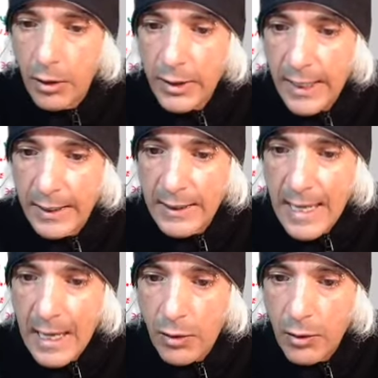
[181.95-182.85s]
Okay,
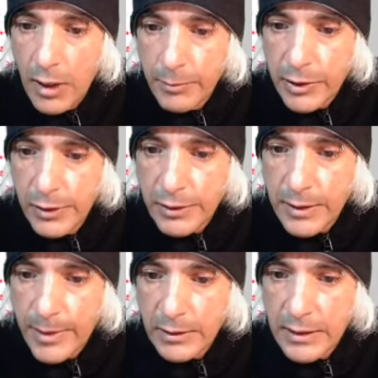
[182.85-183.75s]
now Pluto's
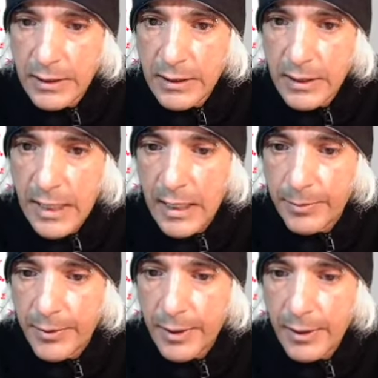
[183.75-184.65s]
about to
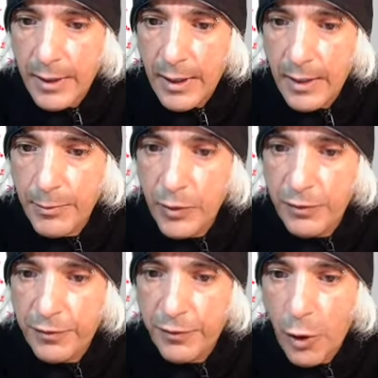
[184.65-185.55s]
escape and
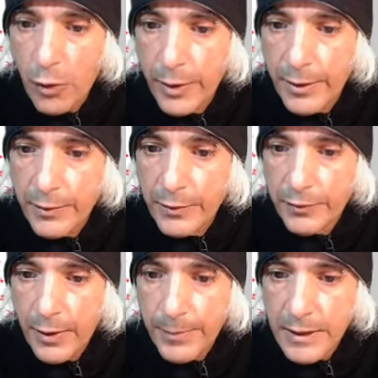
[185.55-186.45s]
move forward
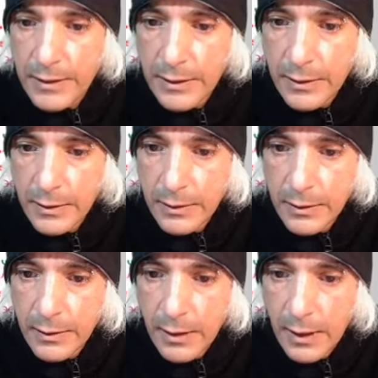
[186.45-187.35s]
from this
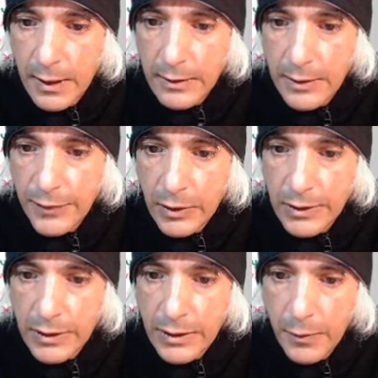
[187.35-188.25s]

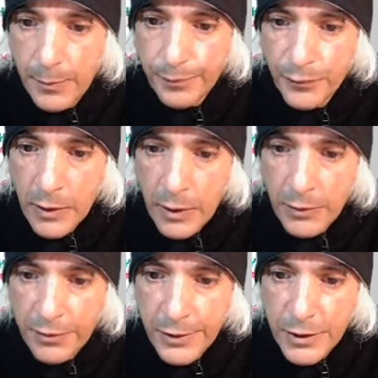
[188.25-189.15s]
difficulty. So,
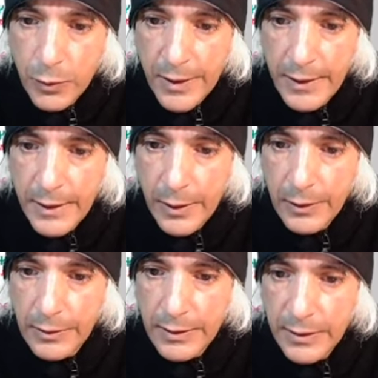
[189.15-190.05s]
first with the
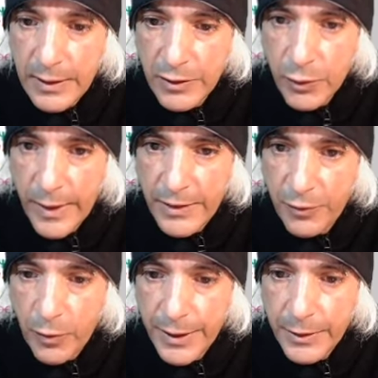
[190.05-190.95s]
nodes at
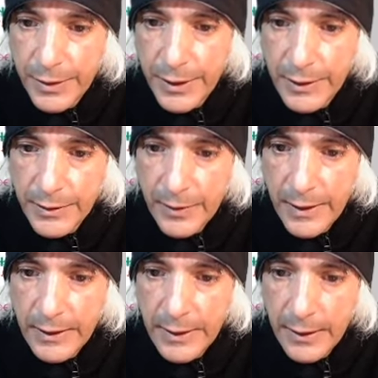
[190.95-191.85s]
24 degrees
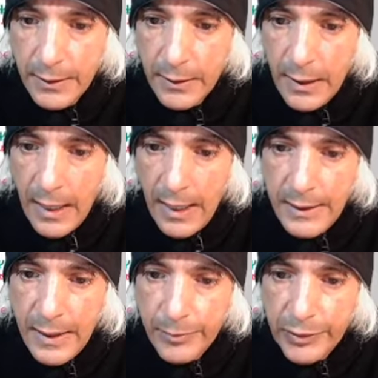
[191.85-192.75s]
right there,
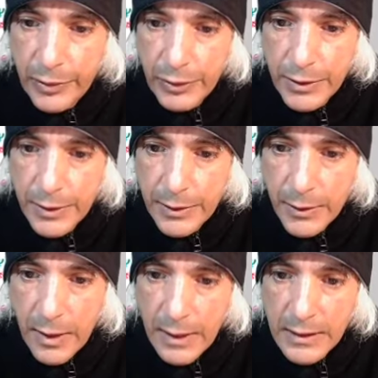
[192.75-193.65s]
and then Pluto's going to
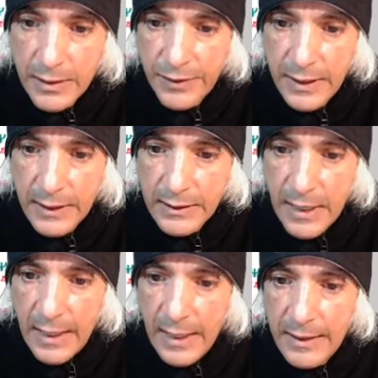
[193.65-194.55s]
cross the Venus,
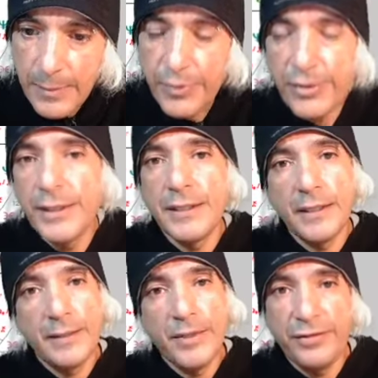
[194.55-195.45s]
and then Britney's
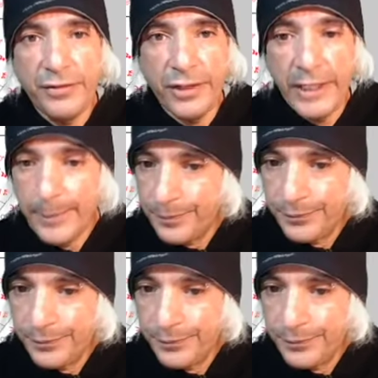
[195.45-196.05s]
going to be free.